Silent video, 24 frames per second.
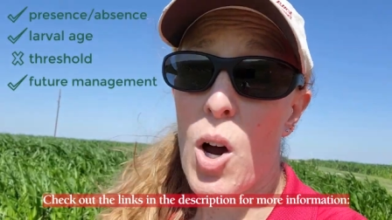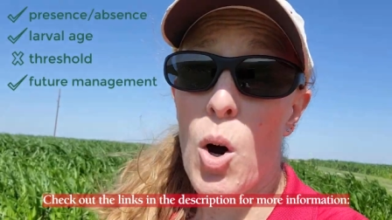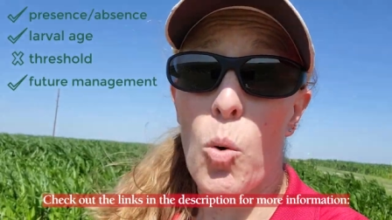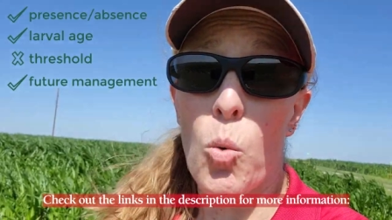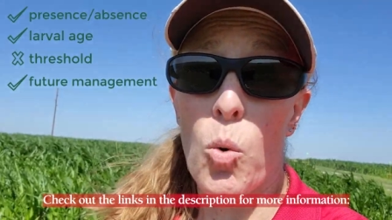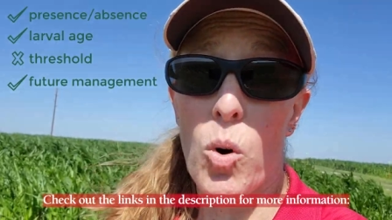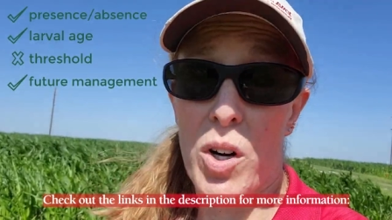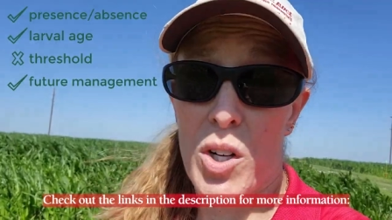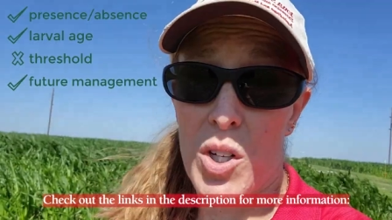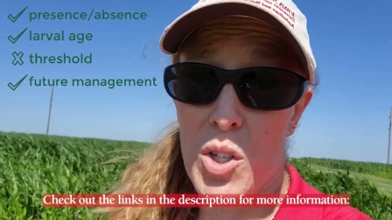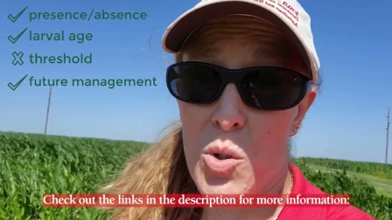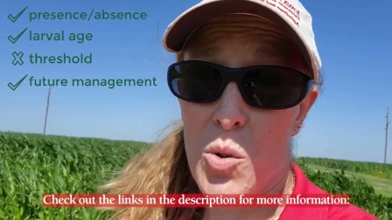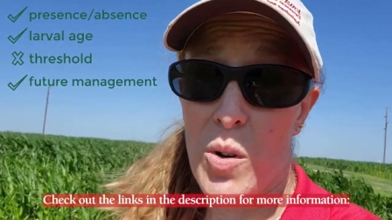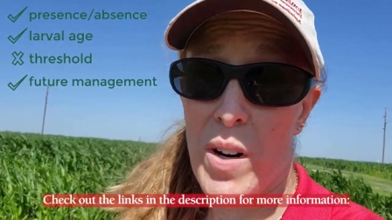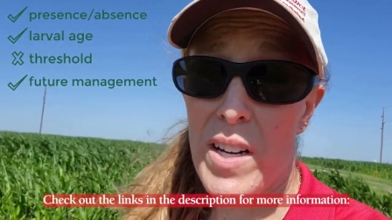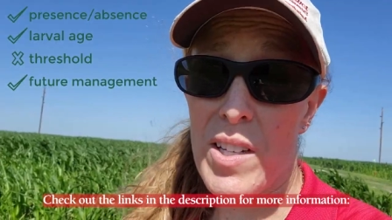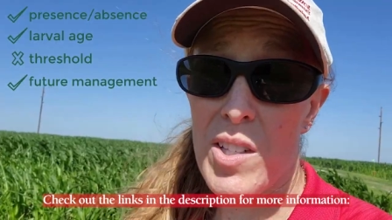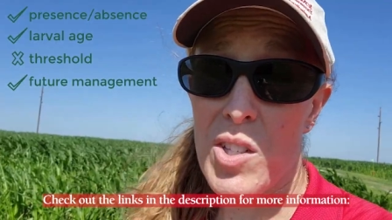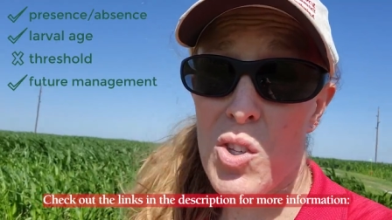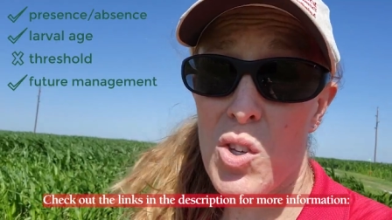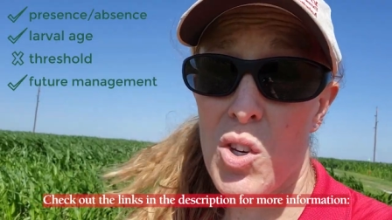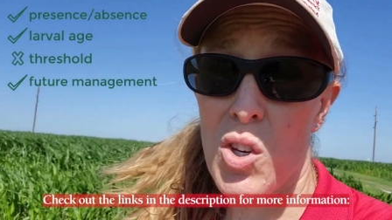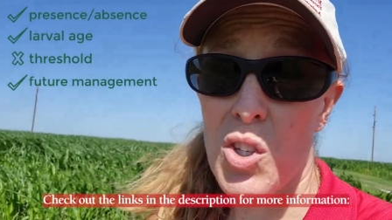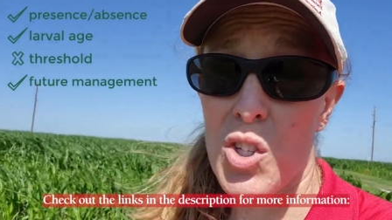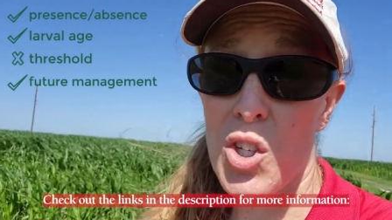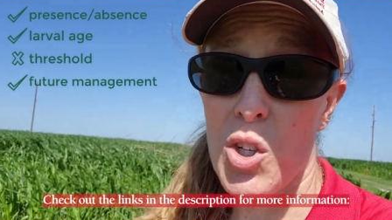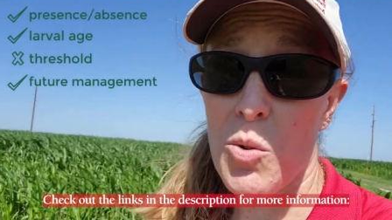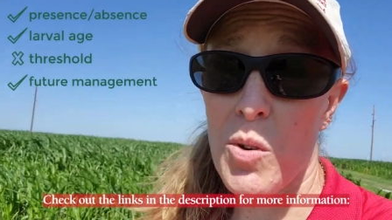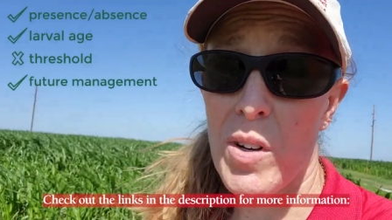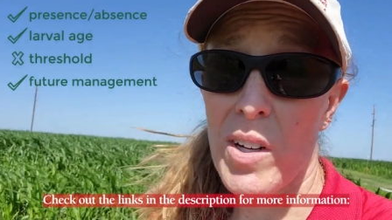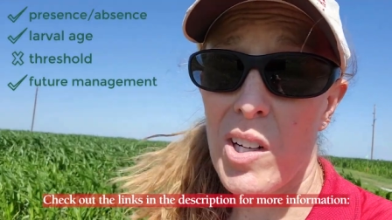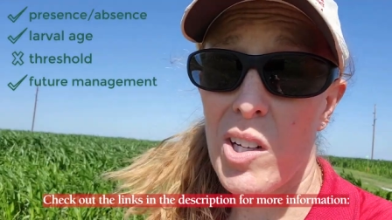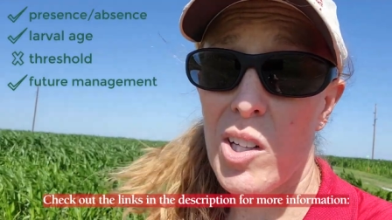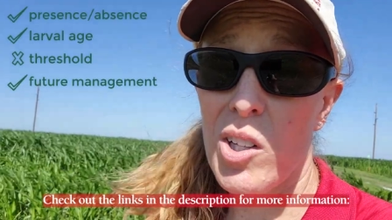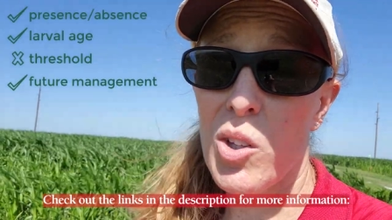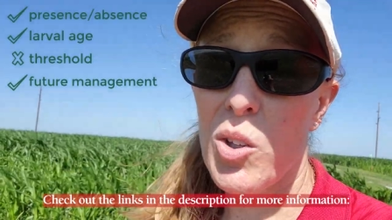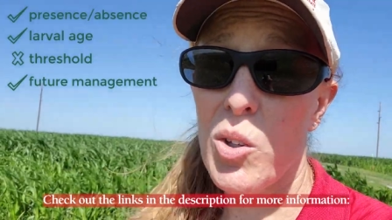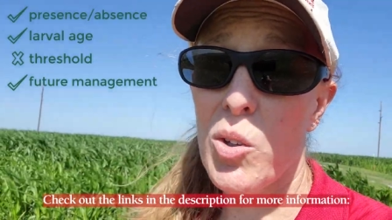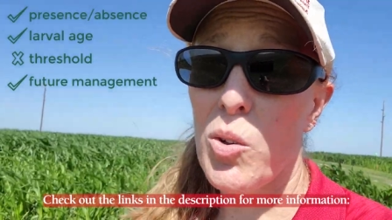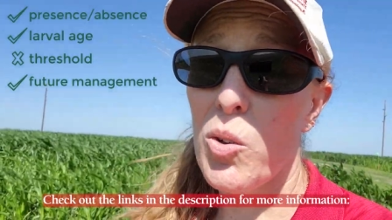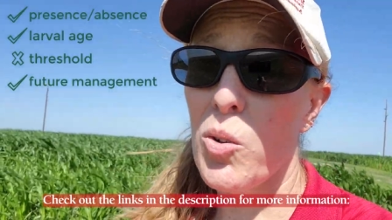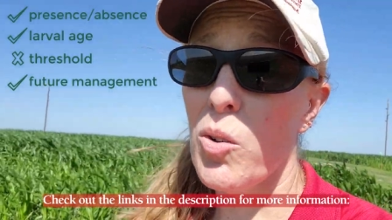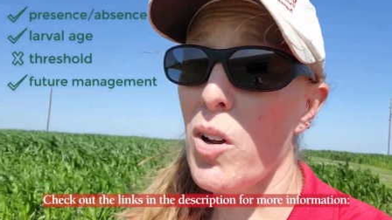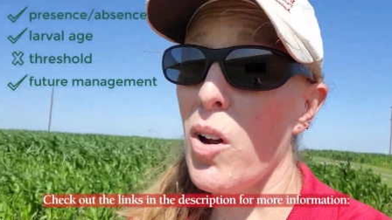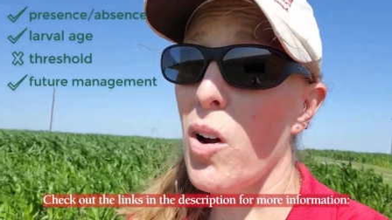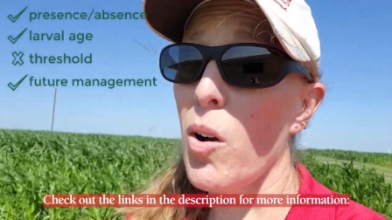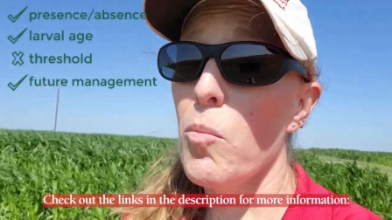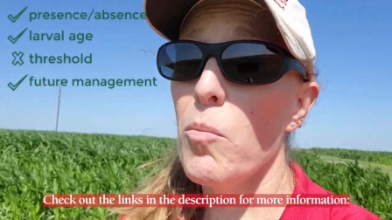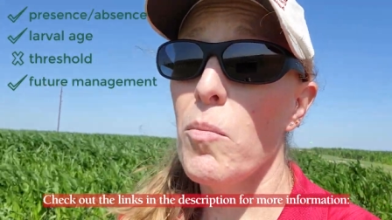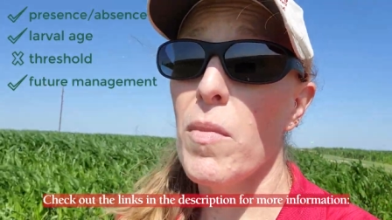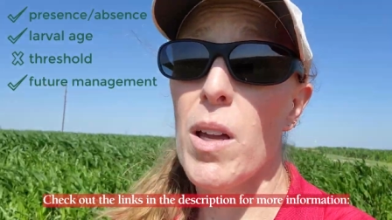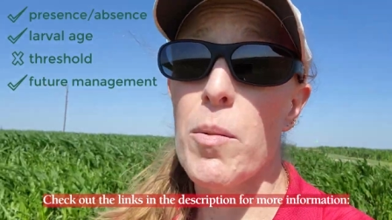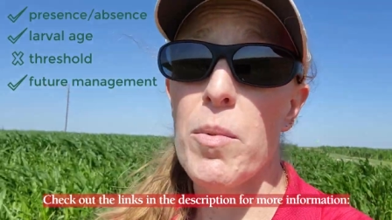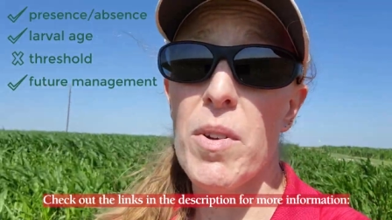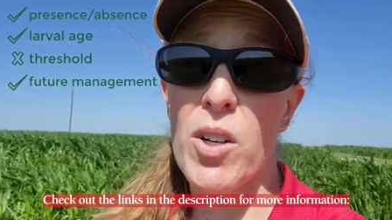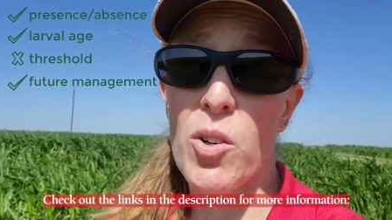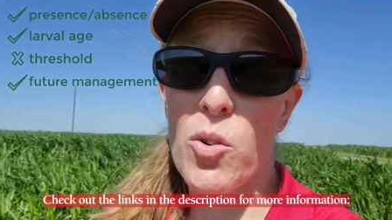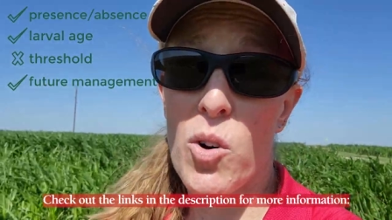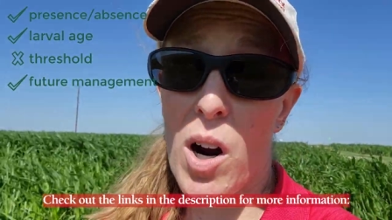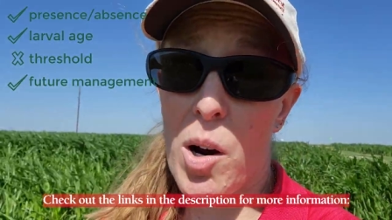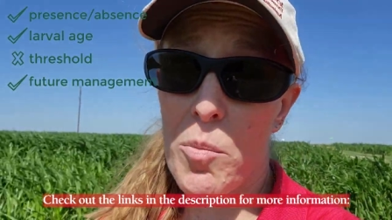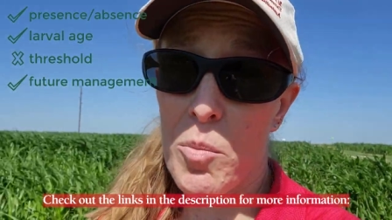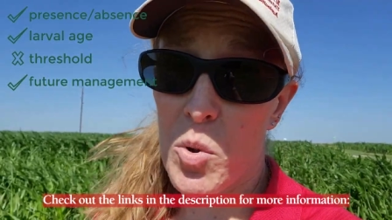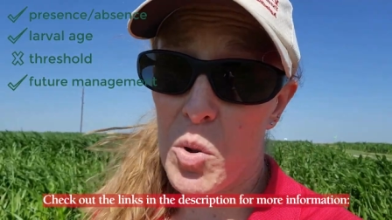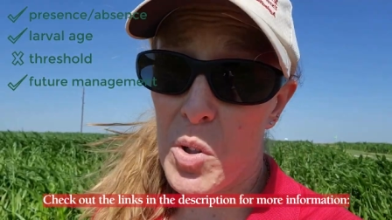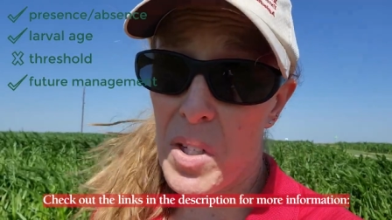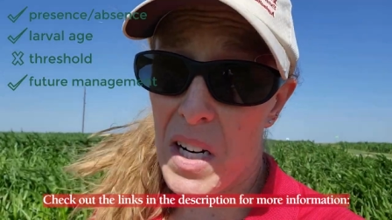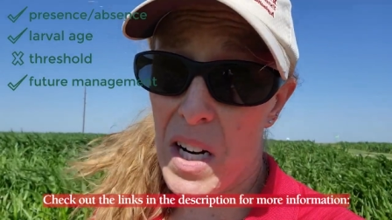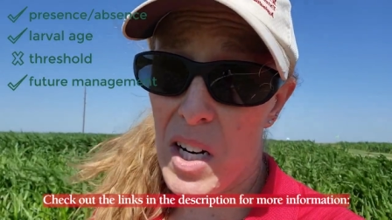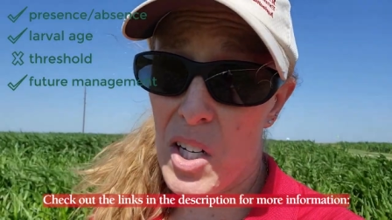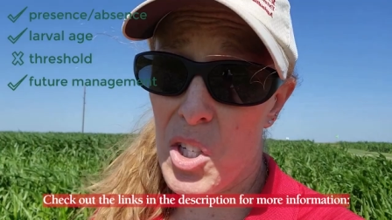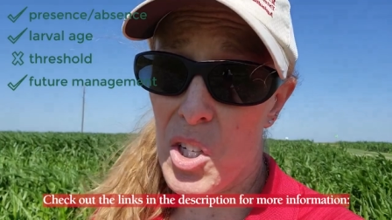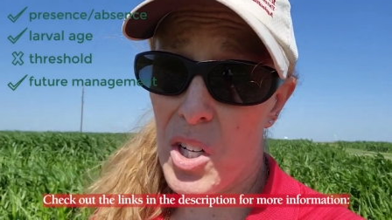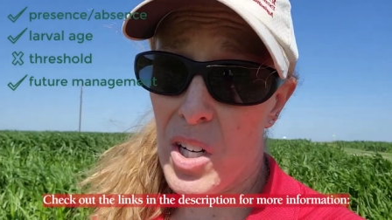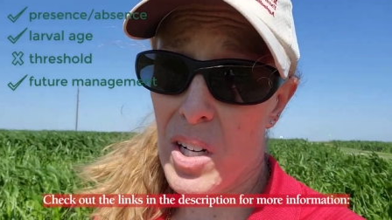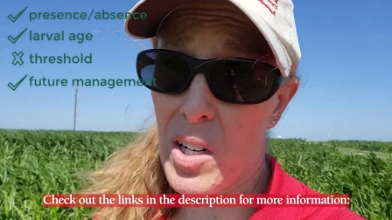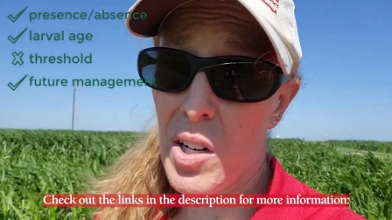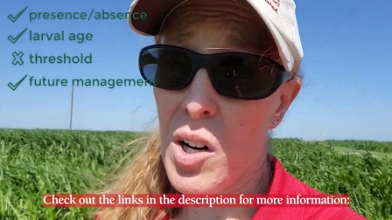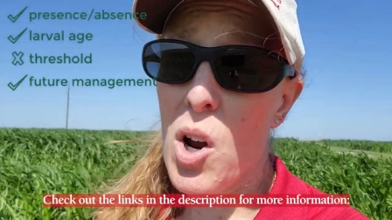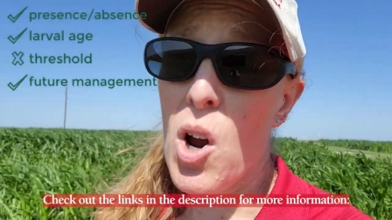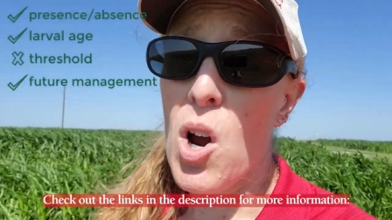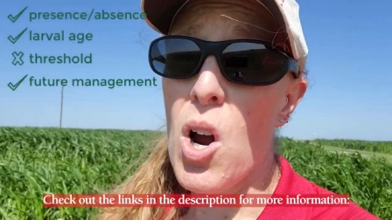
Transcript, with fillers: What traits should you include, maybe crop rotation